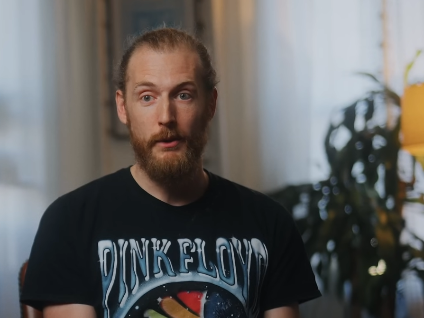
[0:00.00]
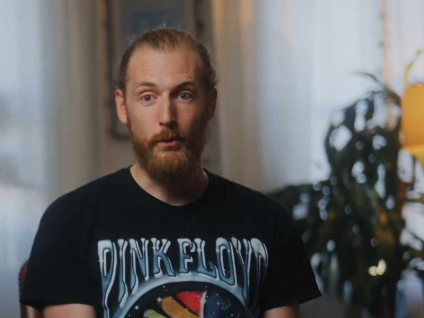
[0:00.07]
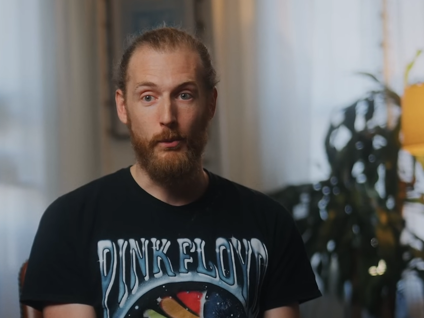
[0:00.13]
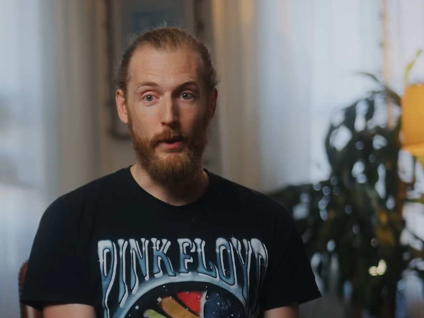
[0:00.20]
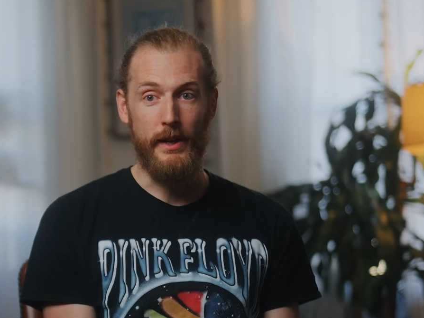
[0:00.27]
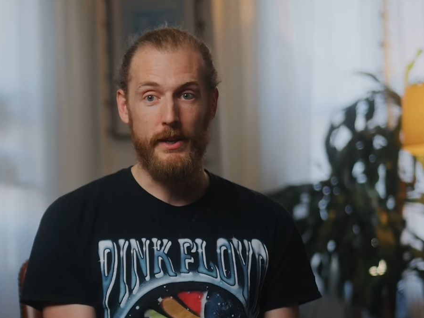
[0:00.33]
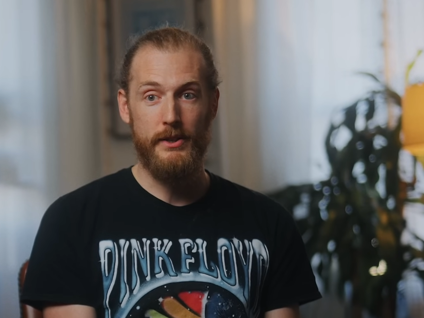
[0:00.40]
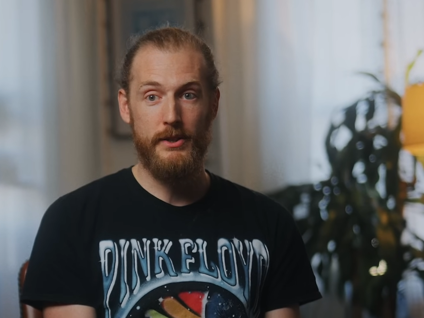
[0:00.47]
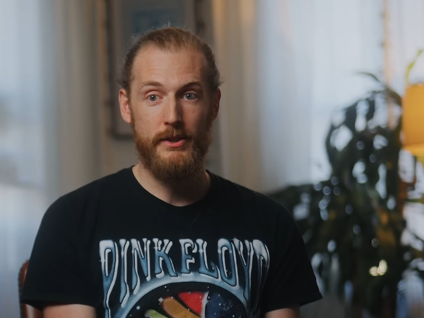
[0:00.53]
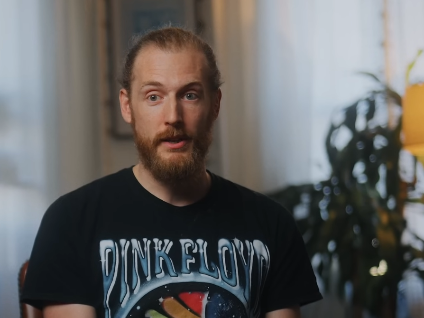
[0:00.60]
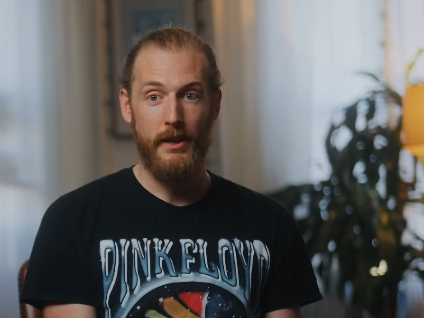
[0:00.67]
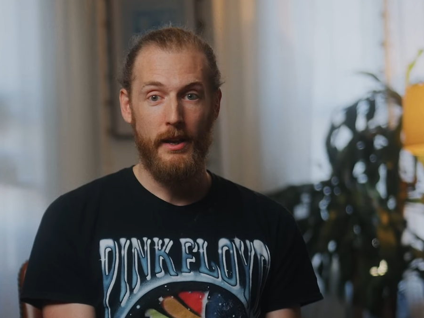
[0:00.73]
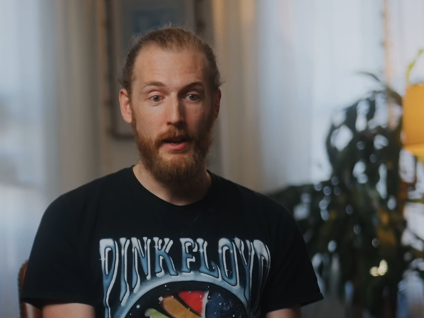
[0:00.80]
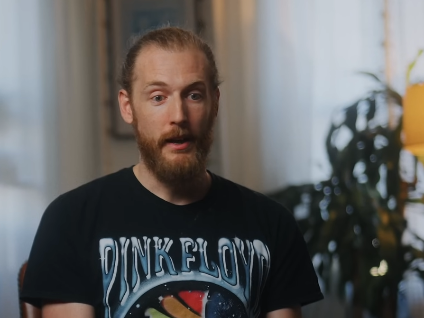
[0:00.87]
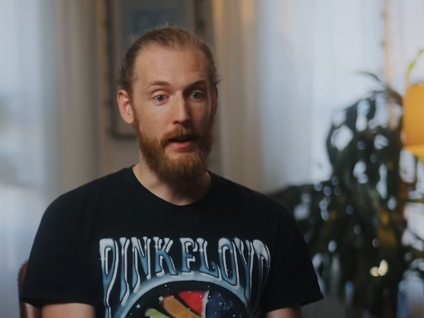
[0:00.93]
which
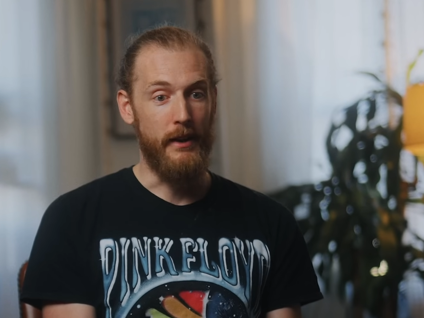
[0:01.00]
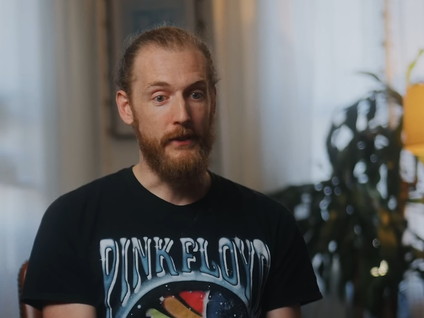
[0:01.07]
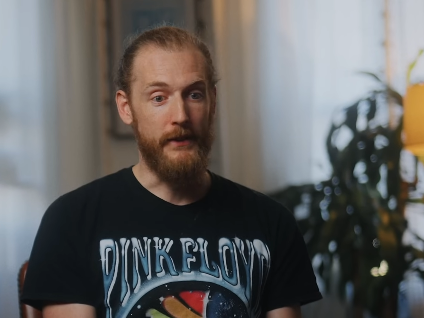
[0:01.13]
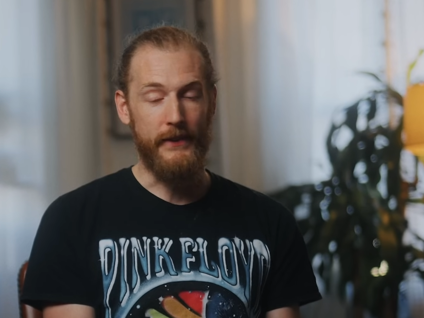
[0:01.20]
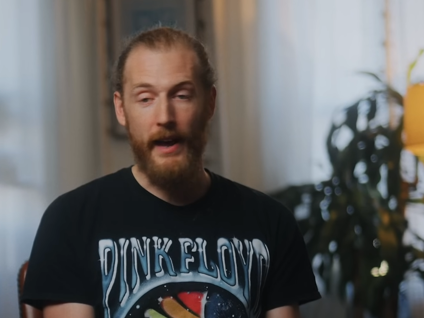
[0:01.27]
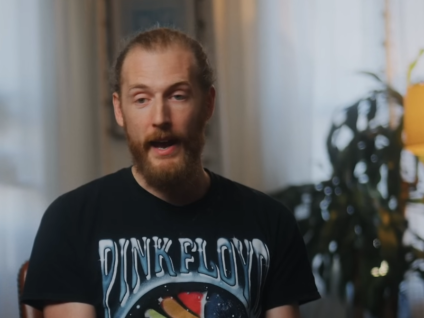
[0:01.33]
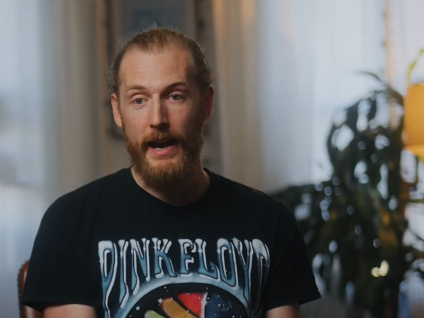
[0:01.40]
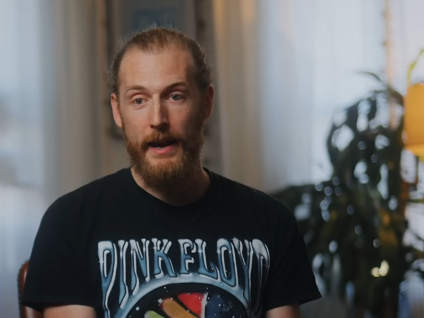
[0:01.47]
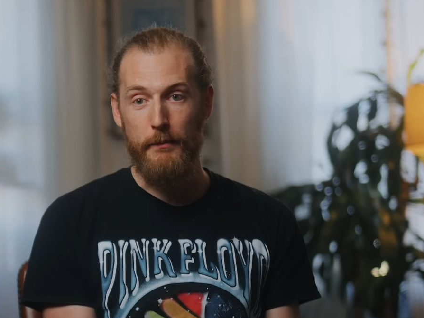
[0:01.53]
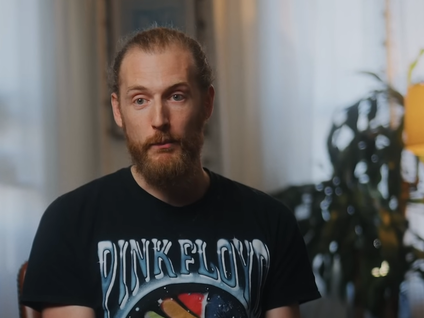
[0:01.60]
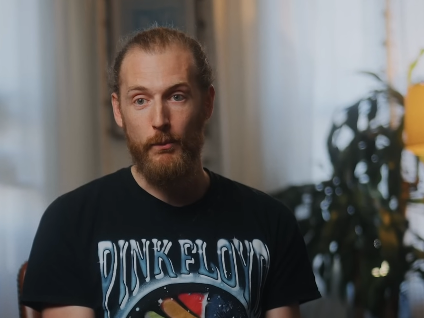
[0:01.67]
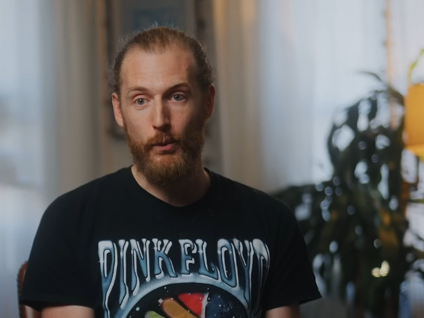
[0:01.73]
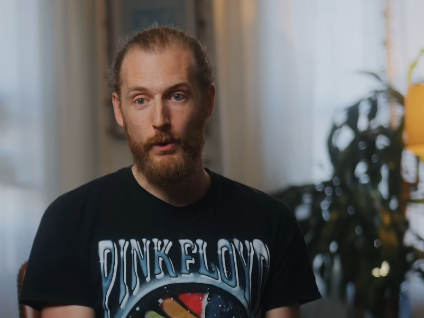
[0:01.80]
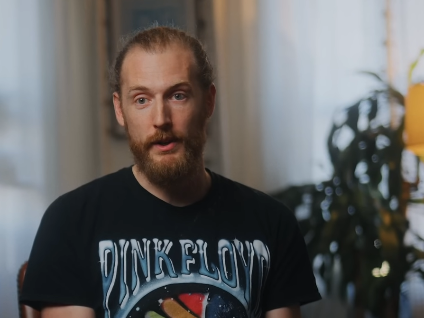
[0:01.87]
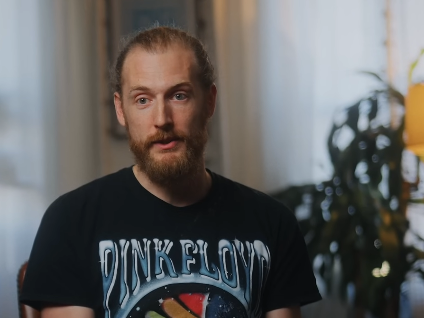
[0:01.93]
at the
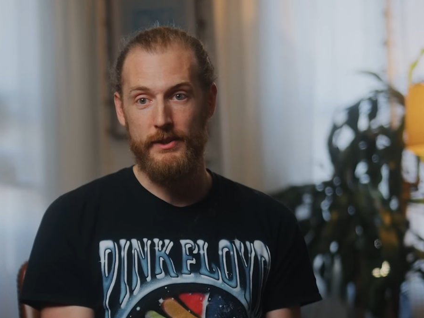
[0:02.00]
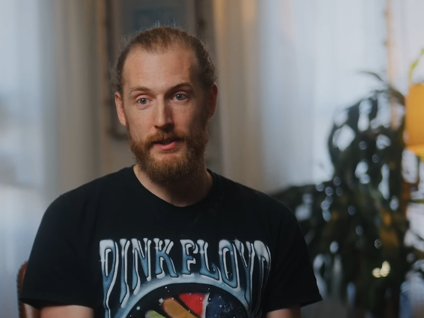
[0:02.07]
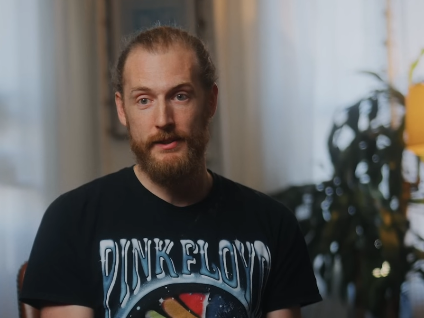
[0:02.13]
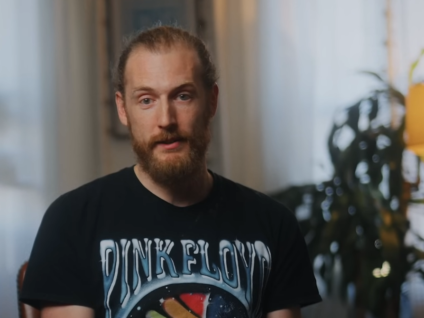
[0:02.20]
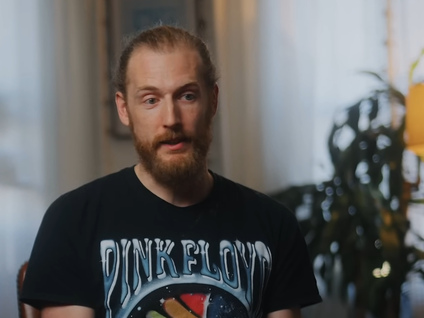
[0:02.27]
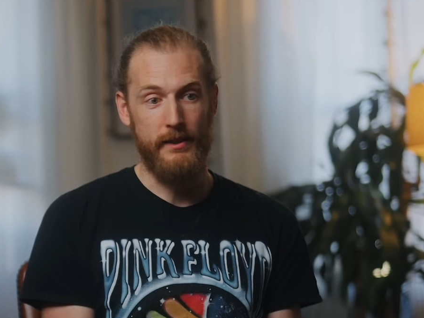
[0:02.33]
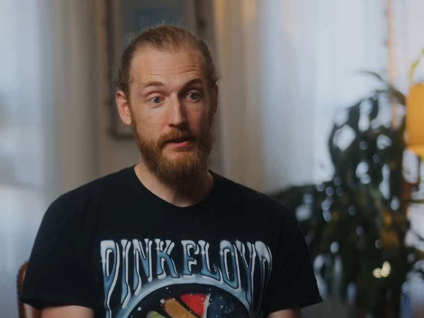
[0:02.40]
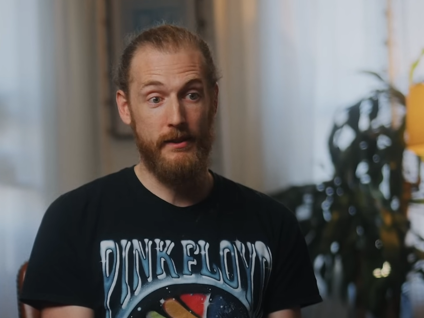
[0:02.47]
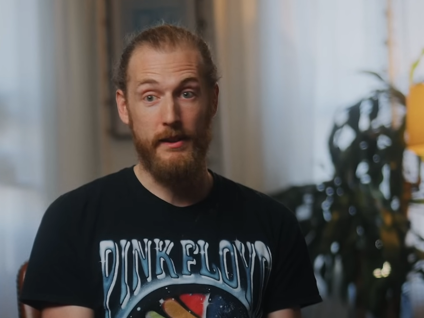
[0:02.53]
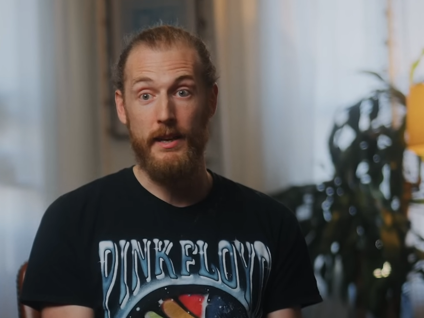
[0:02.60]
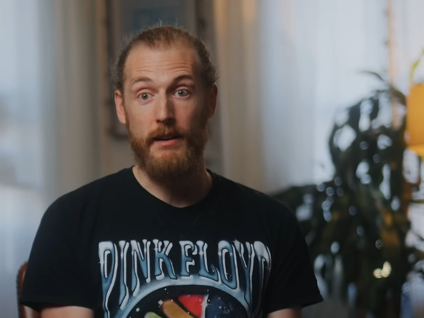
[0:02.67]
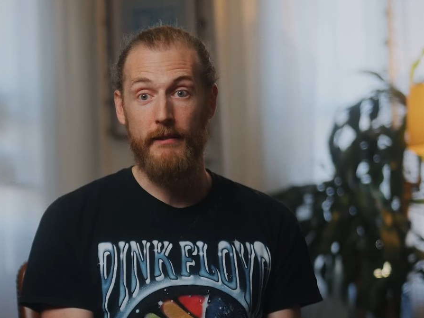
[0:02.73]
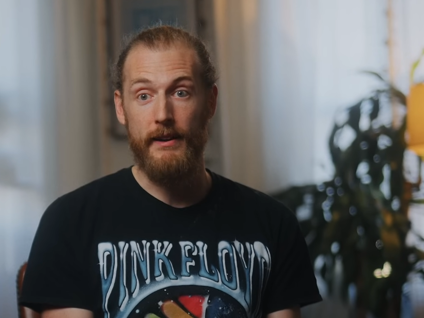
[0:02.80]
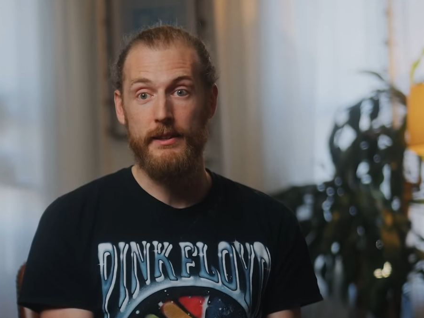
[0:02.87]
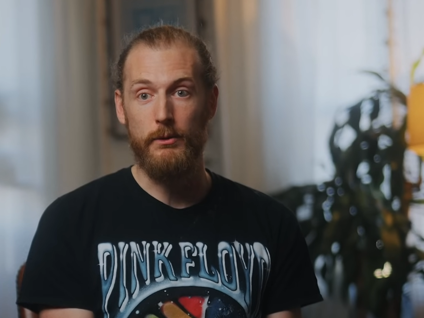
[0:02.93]
time were just this
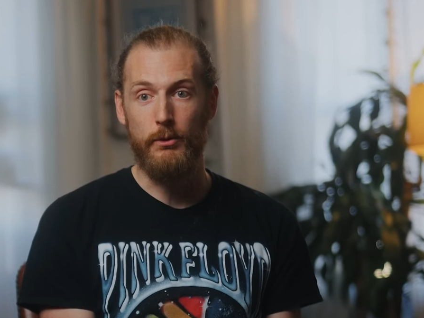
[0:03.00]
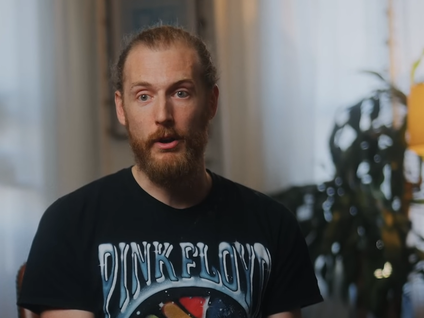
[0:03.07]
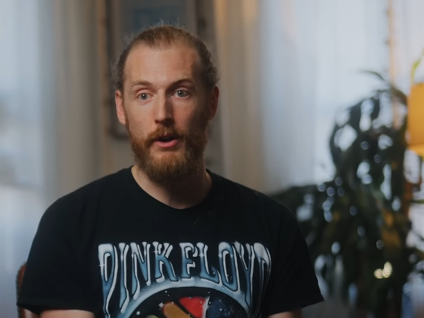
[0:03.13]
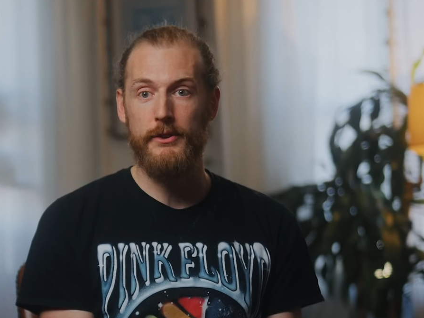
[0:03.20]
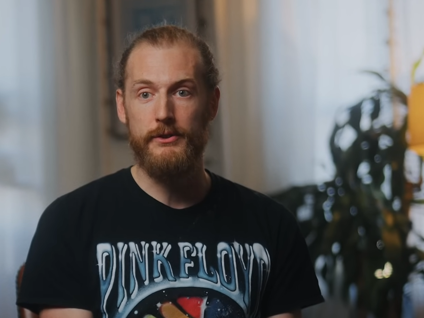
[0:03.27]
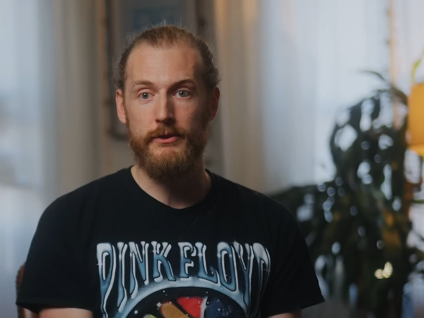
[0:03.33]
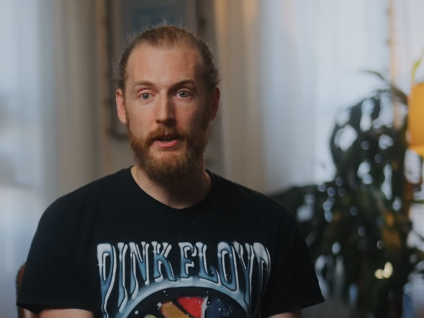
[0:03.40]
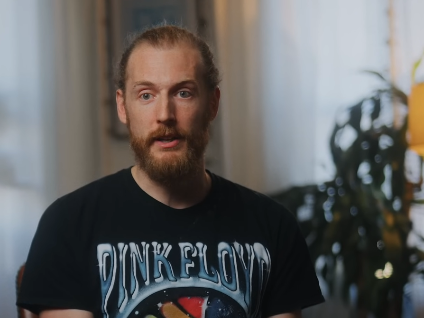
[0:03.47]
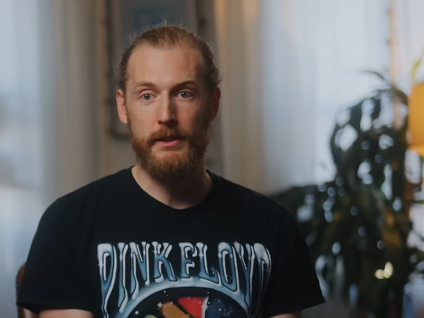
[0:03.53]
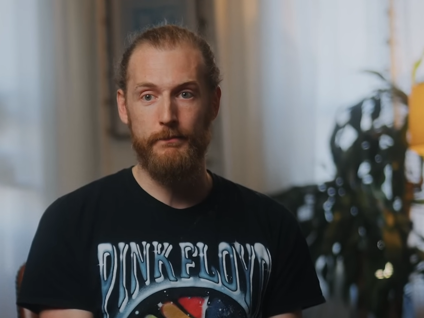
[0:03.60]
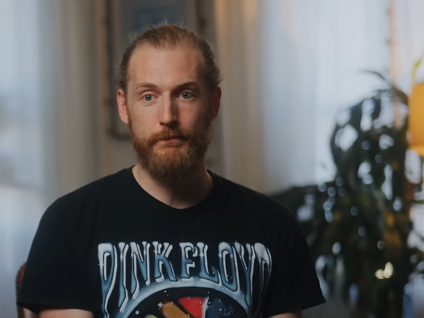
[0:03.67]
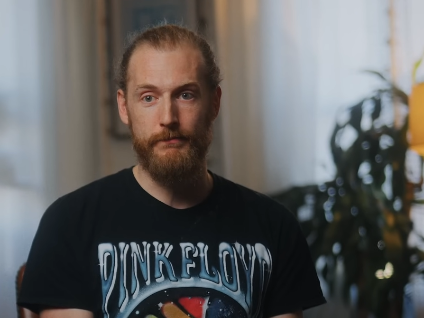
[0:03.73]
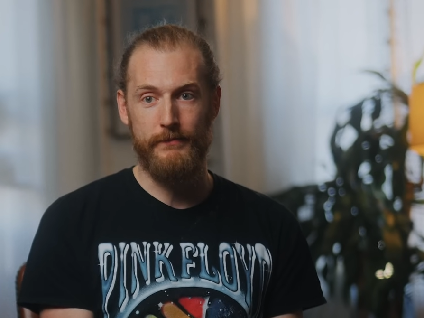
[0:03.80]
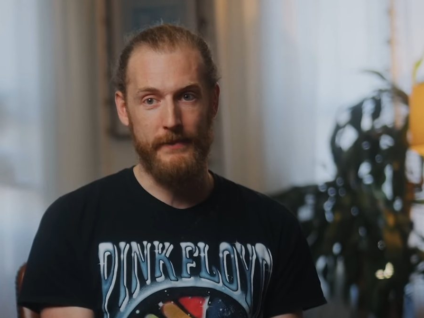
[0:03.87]
theoretical construct,